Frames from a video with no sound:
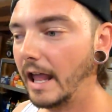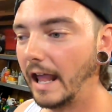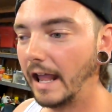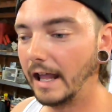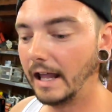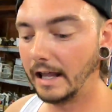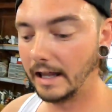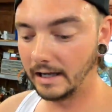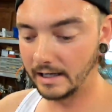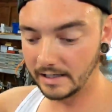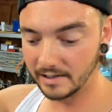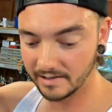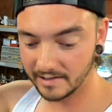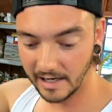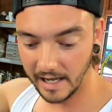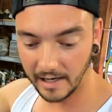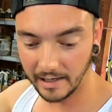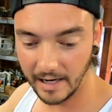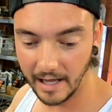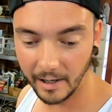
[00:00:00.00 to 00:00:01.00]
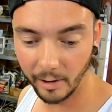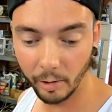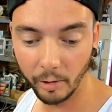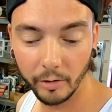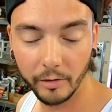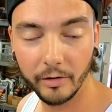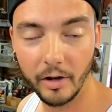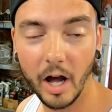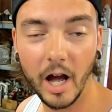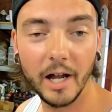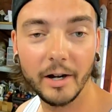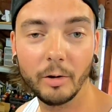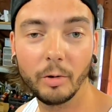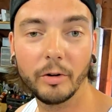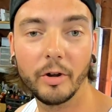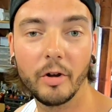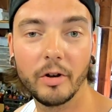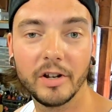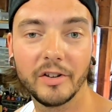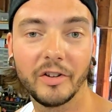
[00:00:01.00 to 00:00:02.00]
and it sat and
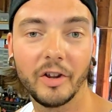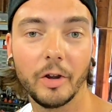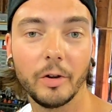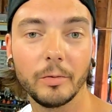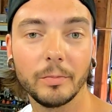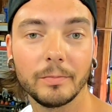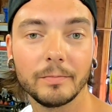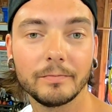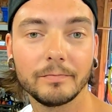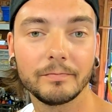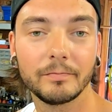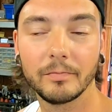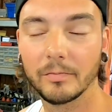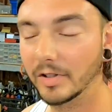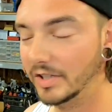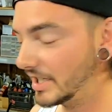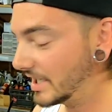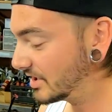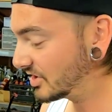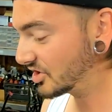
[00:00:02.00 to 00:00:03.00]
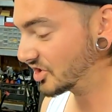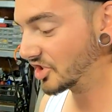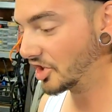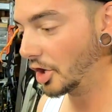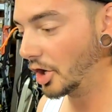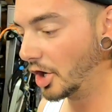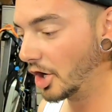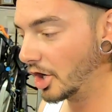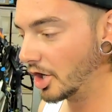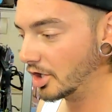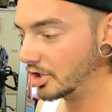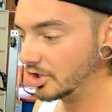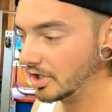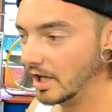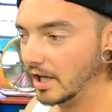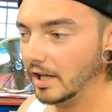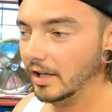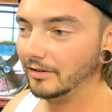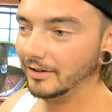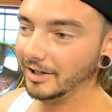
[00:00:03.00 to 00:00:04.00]
idled on its own. Didn't surge,
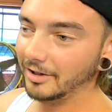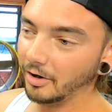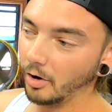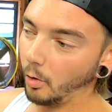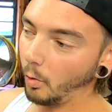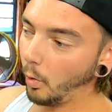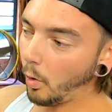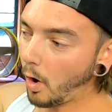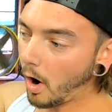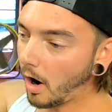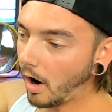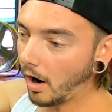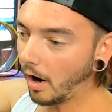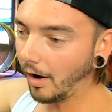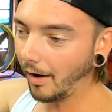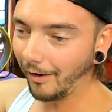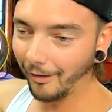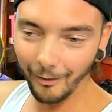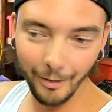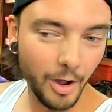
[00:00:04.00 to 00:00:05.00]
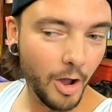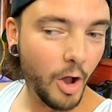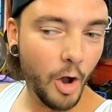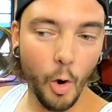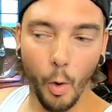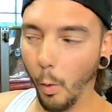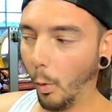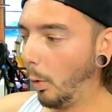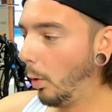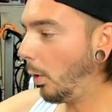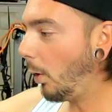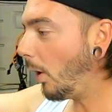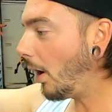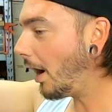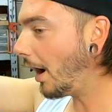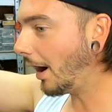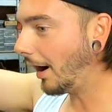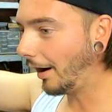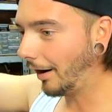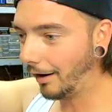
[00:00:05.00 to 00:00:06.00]
didn't go, wow,
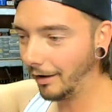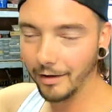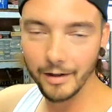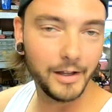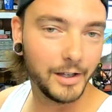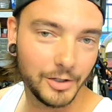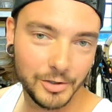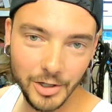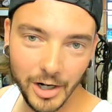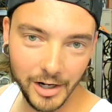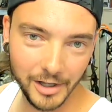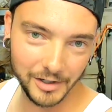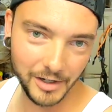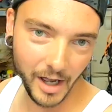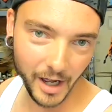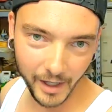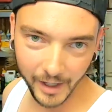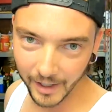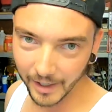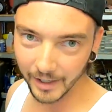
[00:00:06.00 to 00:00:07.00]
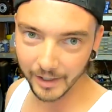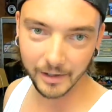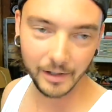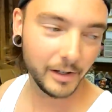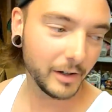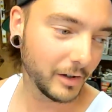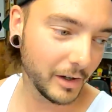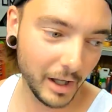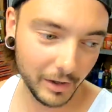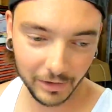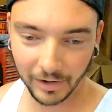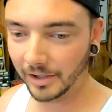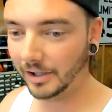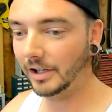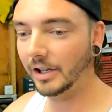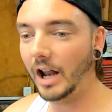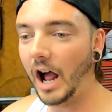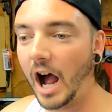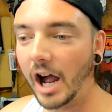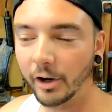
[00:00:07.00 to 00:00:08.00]
wow, and try to die, nothing.
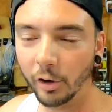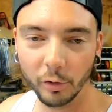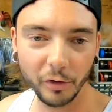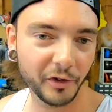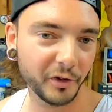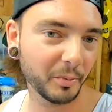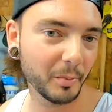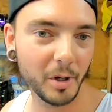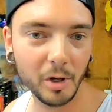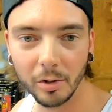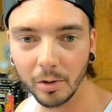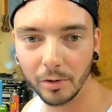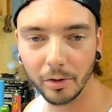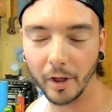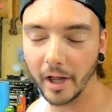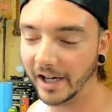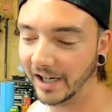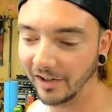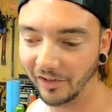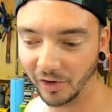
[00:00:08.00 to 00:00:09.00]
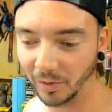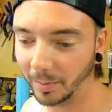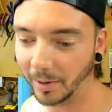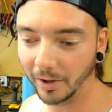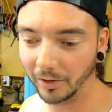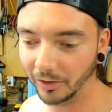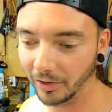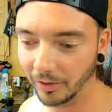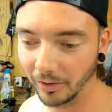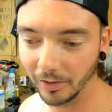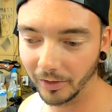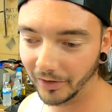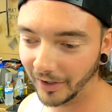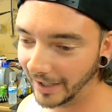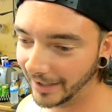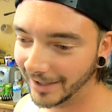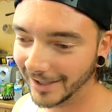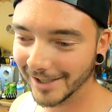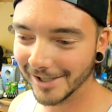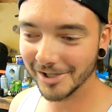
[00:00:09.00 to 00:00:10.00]
Idled smooth like it's supposed to.
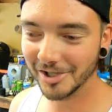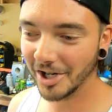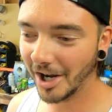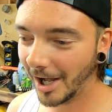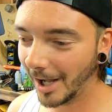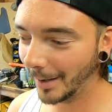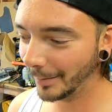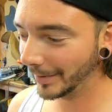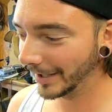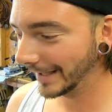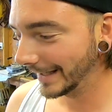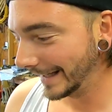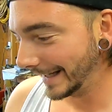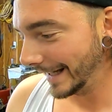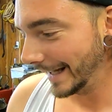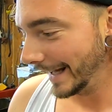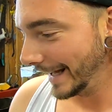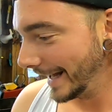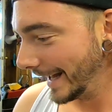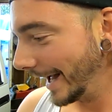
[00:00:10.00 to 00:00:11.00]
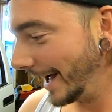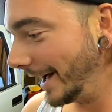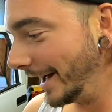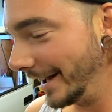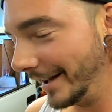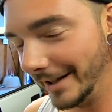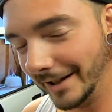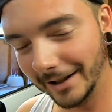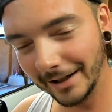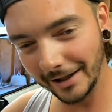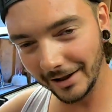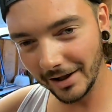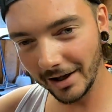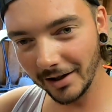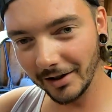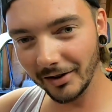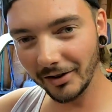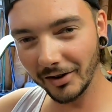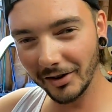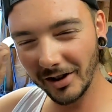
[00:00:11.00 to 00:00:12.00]
Sat there and chopped. It
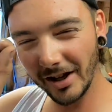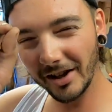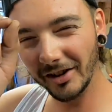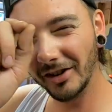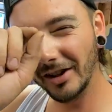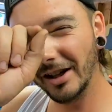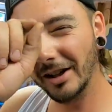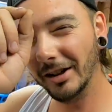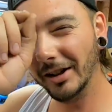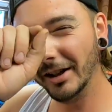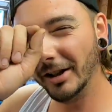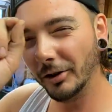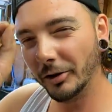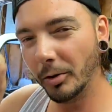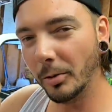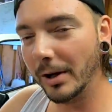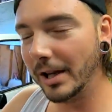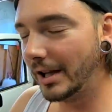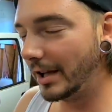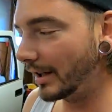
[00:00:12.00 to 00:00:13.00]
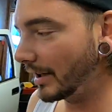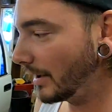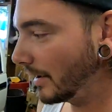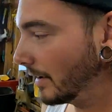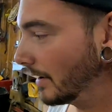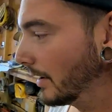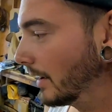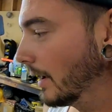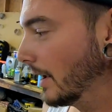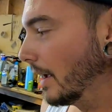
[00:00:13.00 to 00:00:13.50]
does need a little tweaking